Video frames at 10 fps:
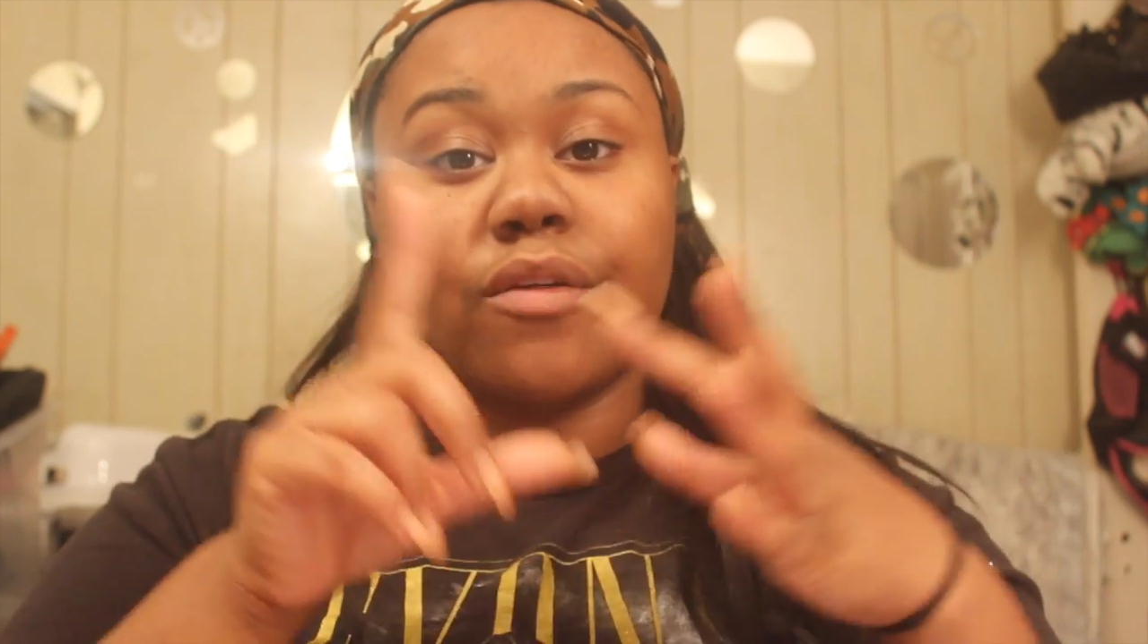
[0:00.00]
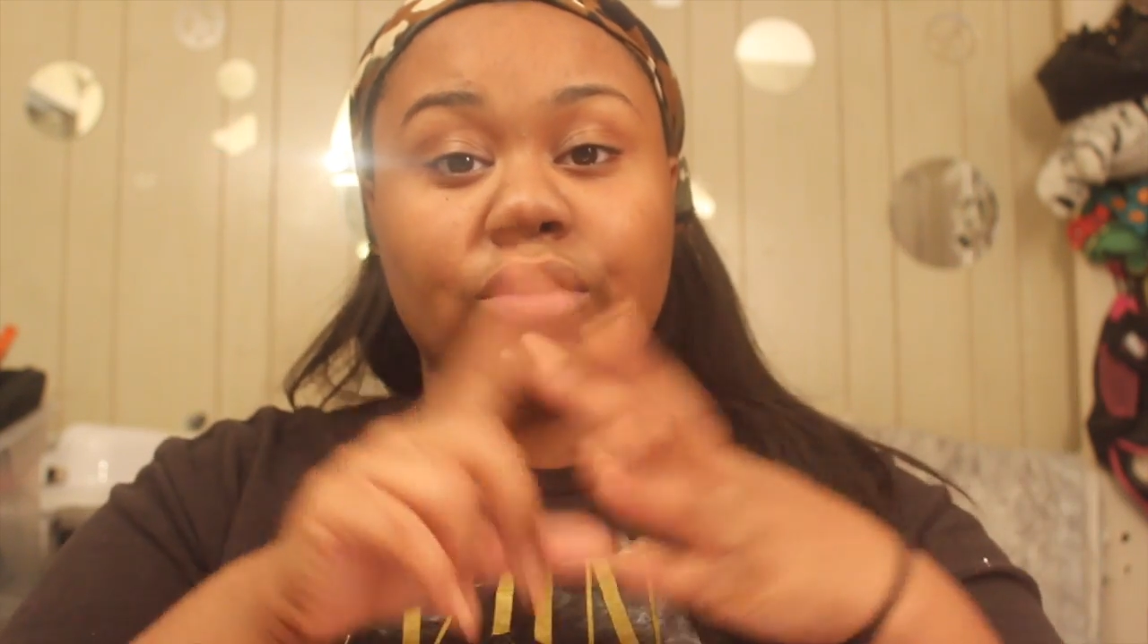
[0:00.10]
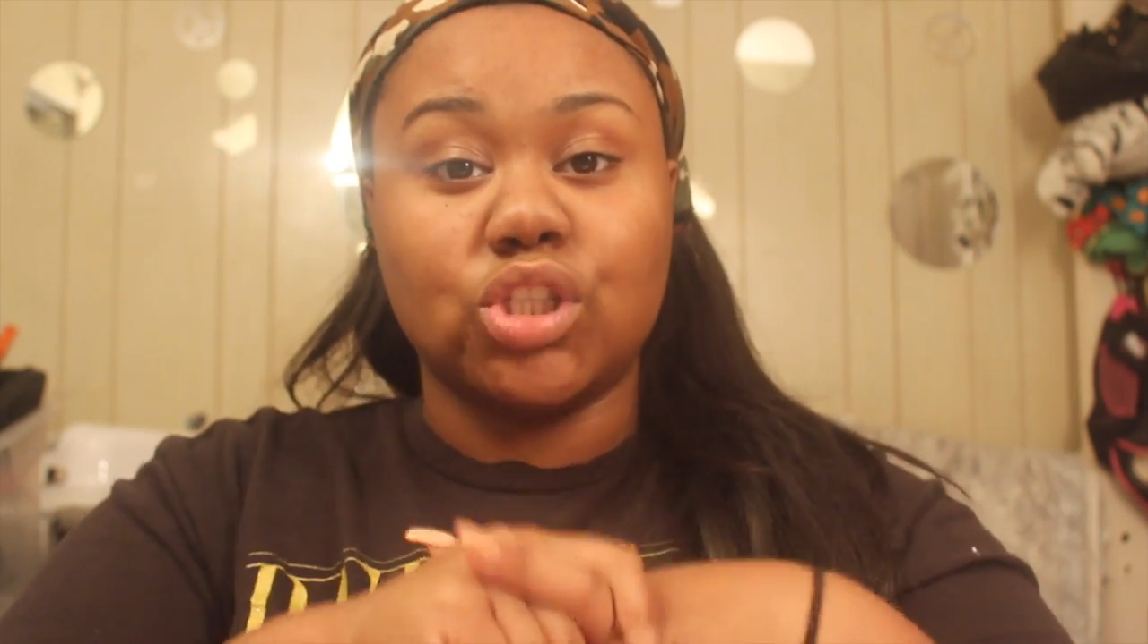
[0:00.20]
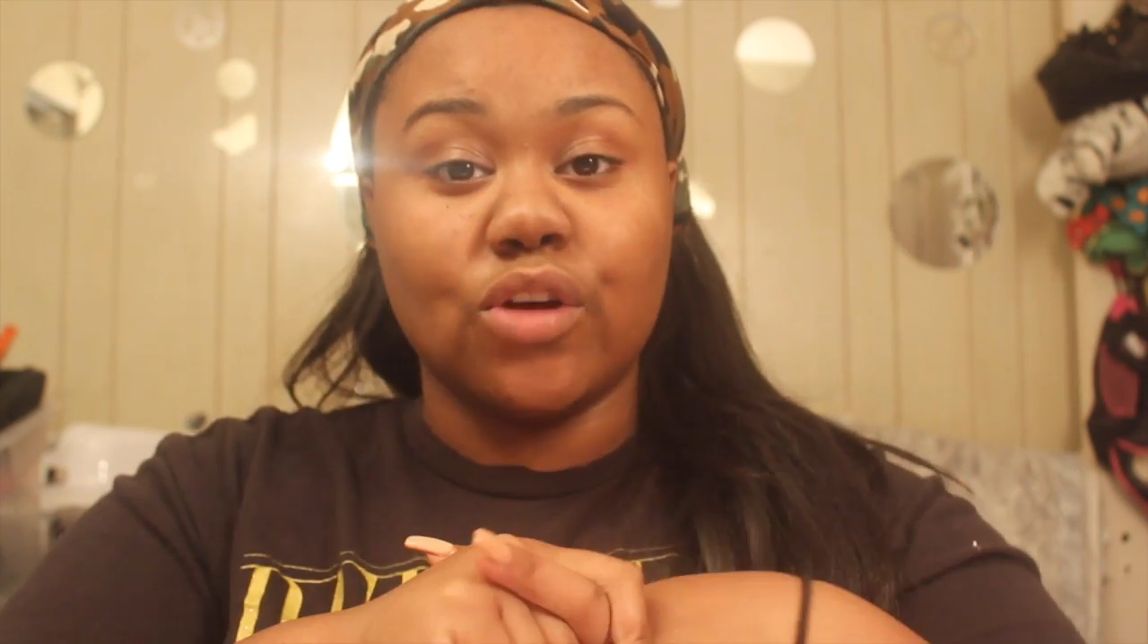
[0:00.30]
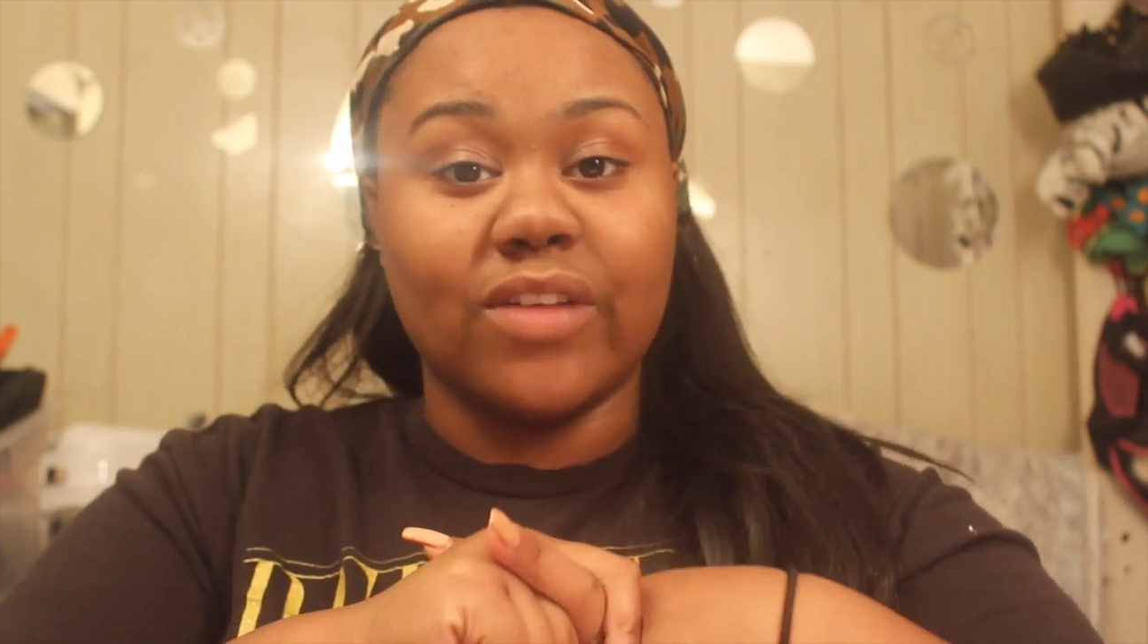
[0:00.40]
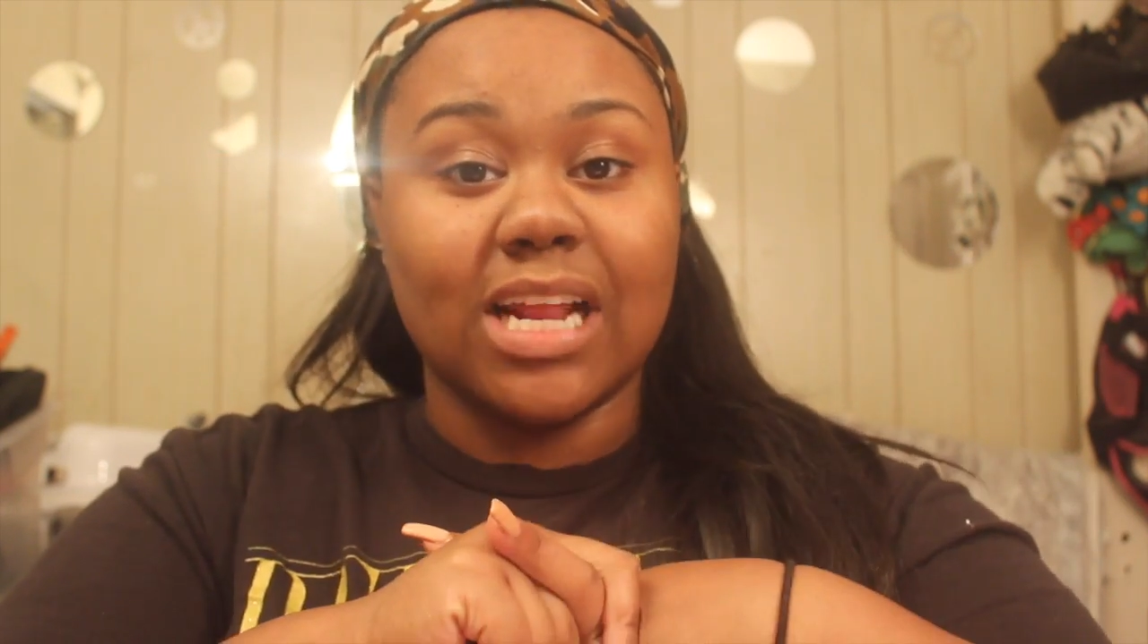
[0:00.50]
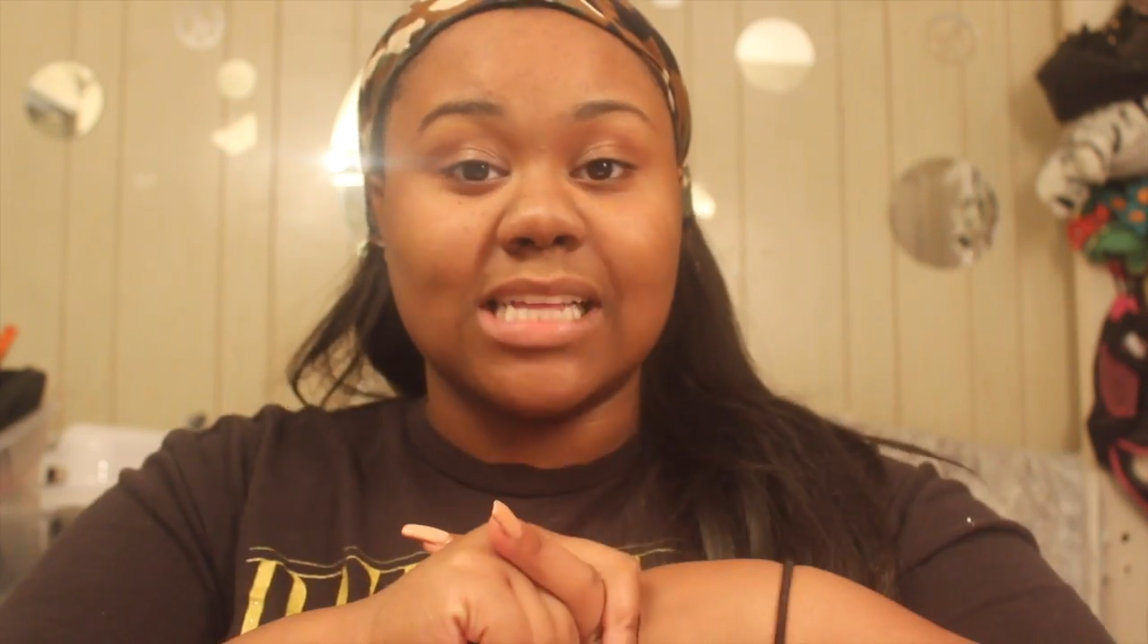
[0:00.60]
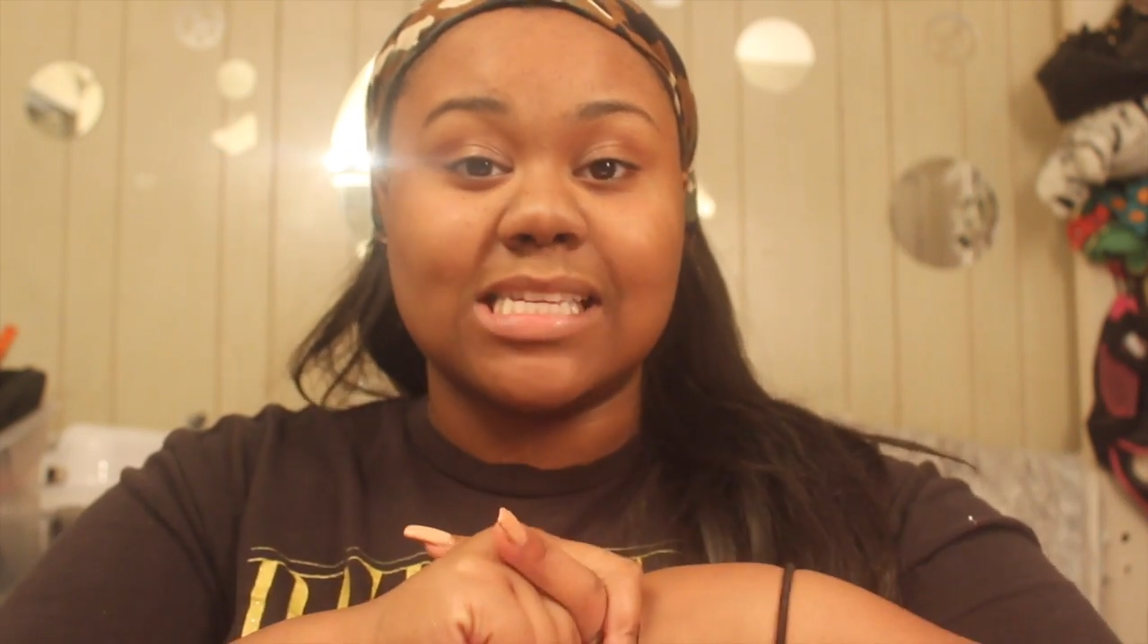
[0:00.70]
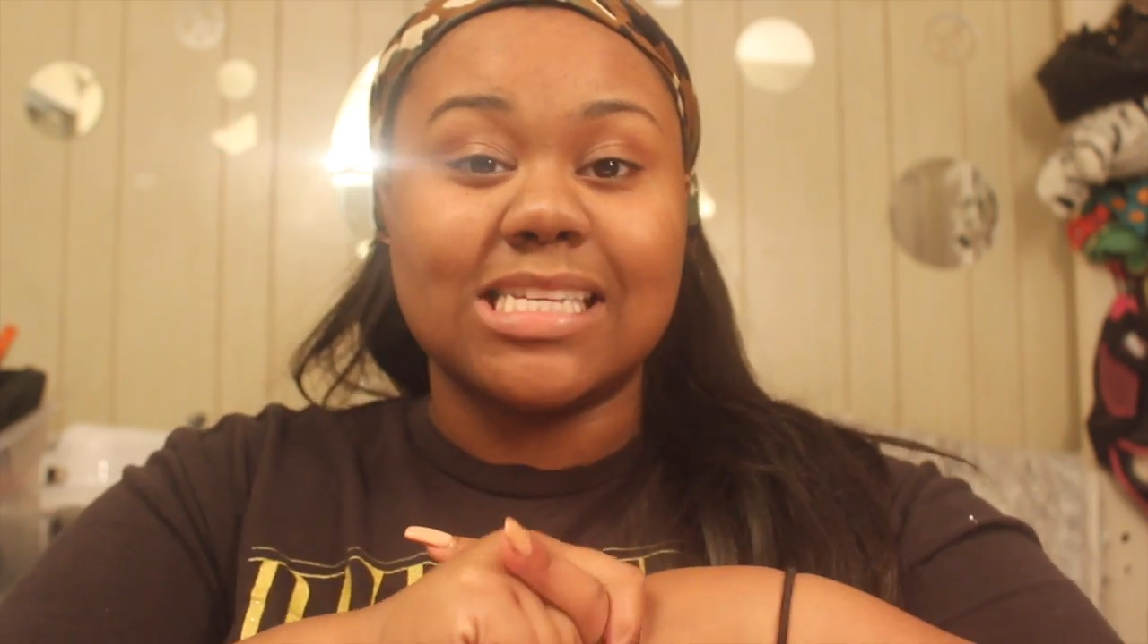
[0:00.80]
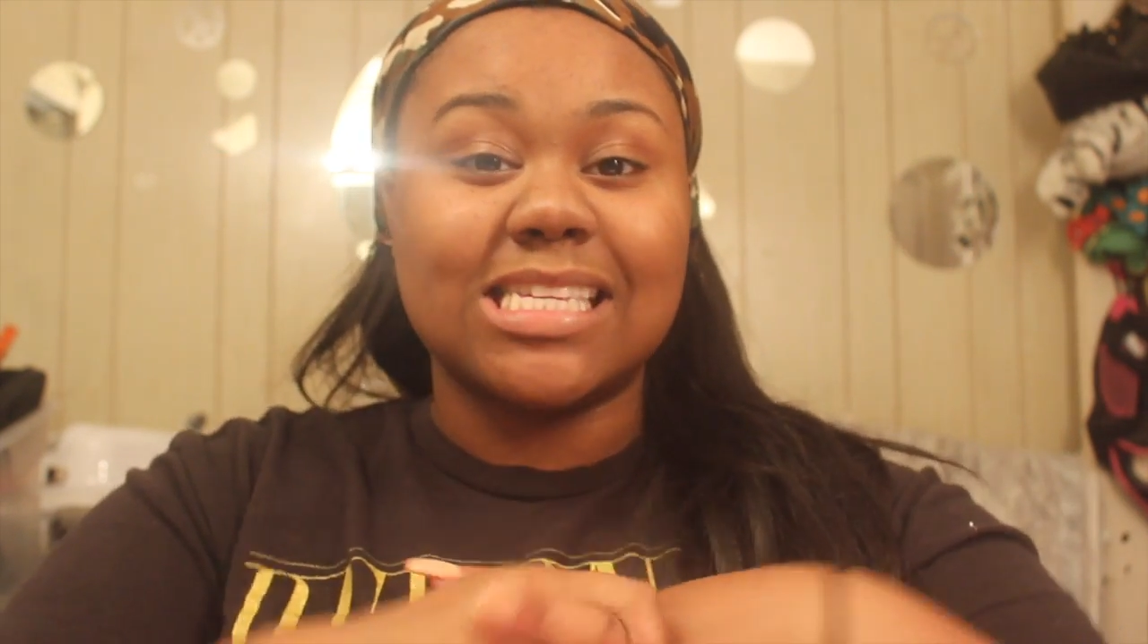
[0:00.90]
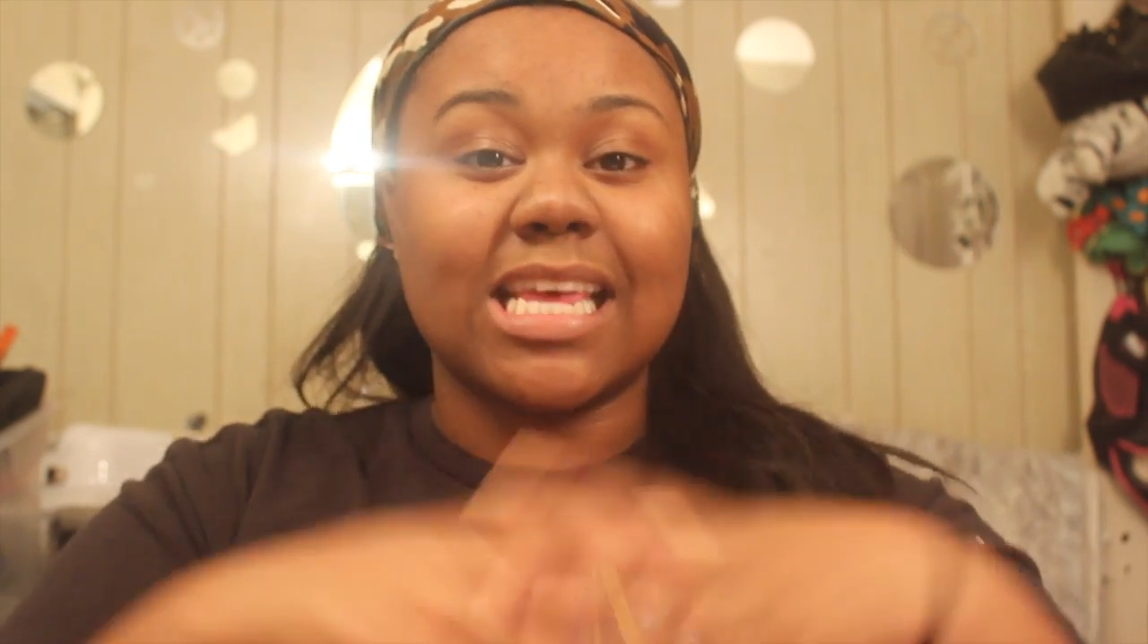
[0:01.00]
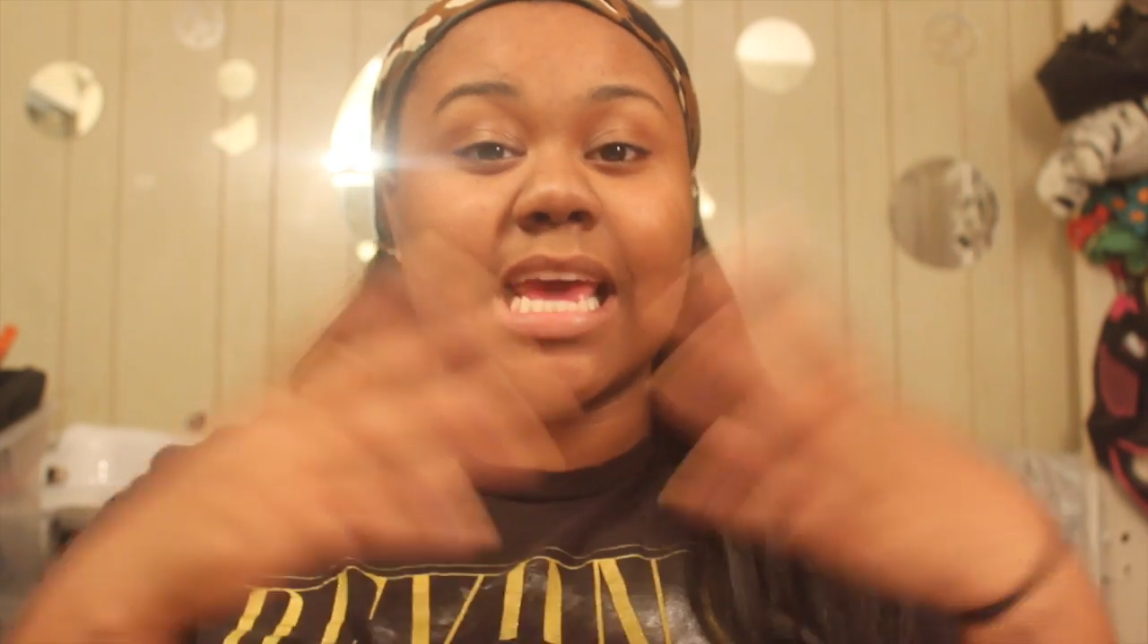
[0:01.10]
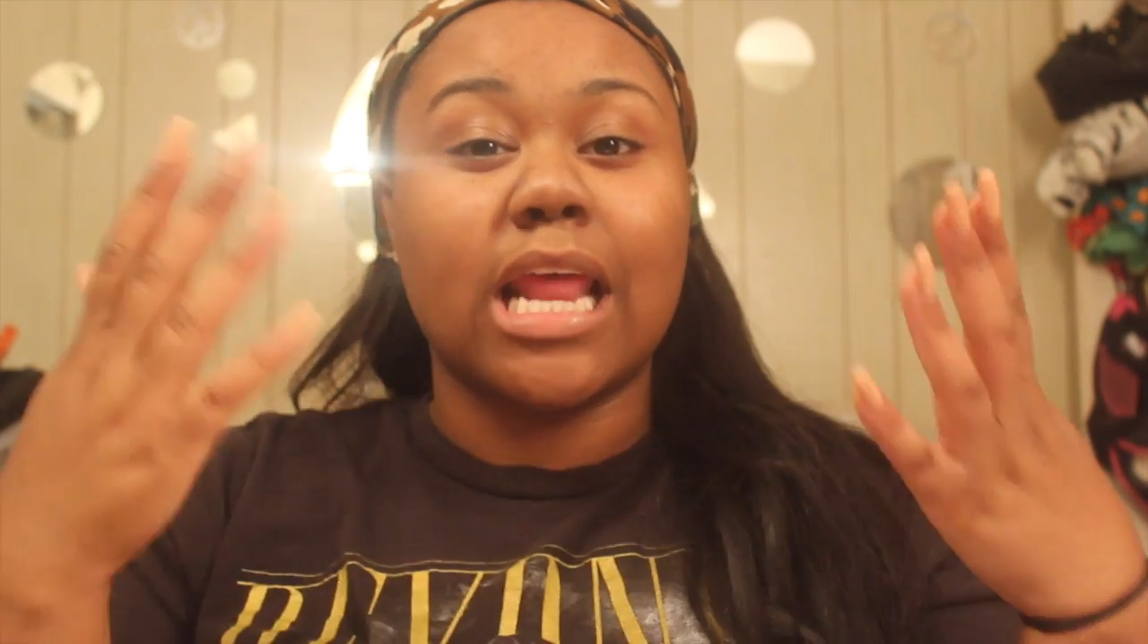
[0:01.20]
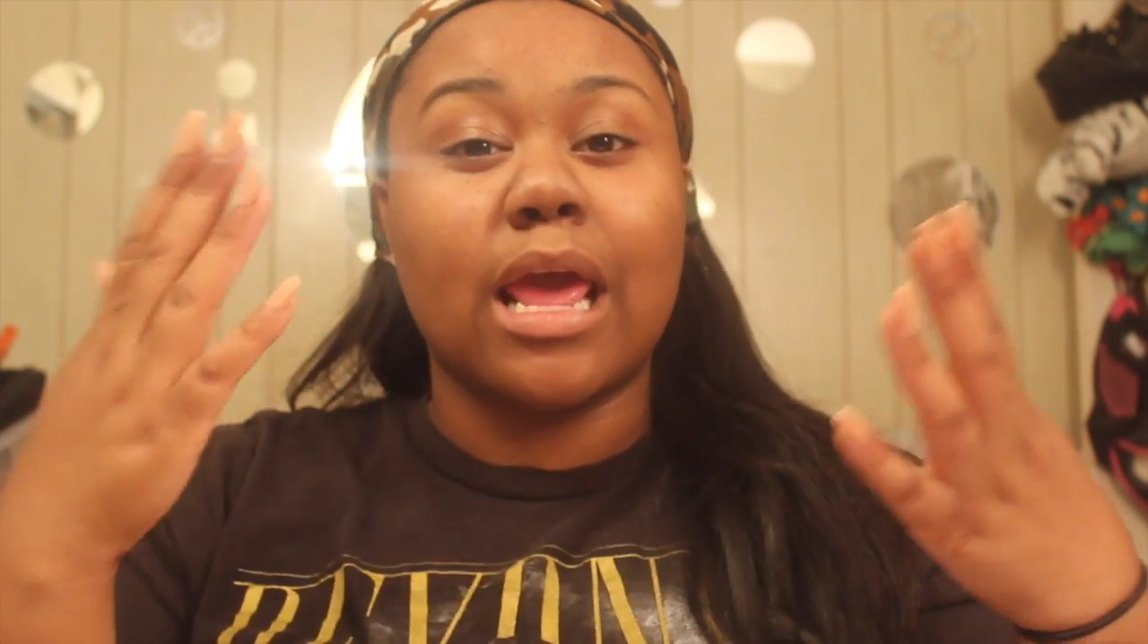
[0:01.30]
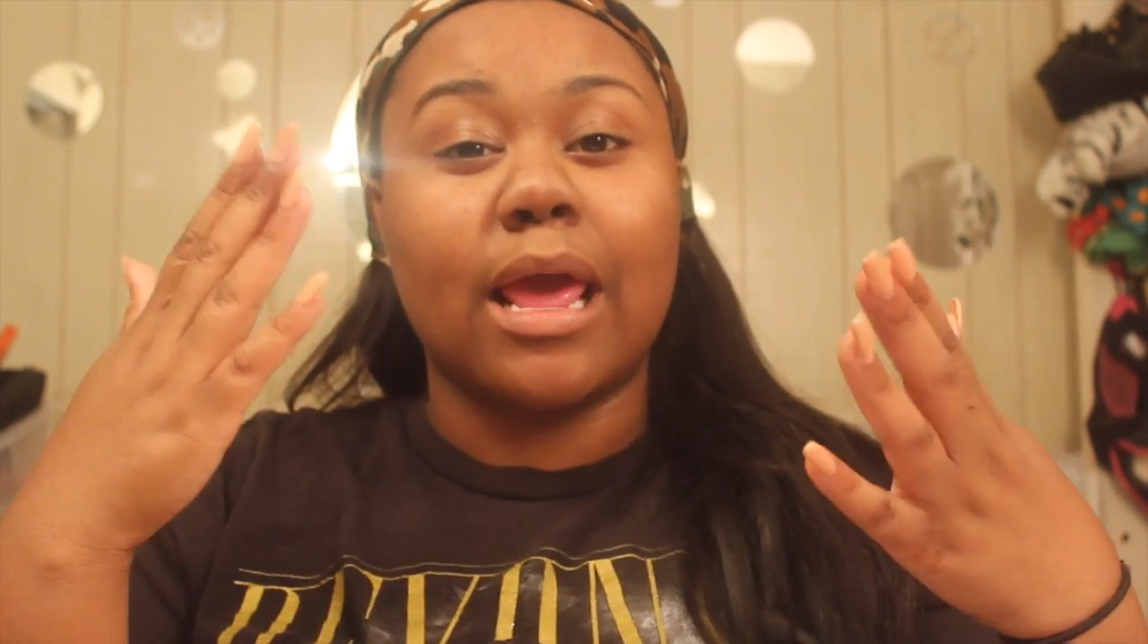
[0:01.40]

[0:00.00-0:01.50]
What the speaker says: it rejuvenates the skin,